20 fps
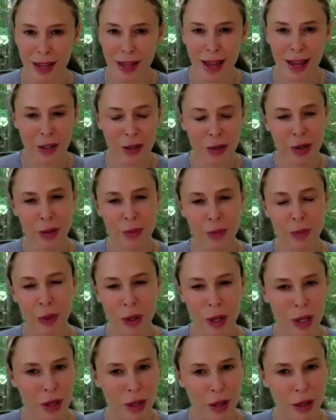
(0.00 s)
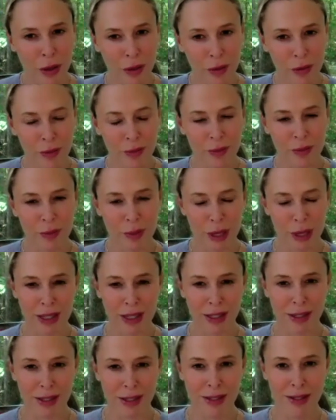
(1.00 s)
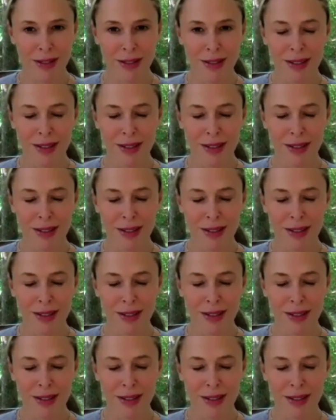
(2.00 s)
entry point, though, because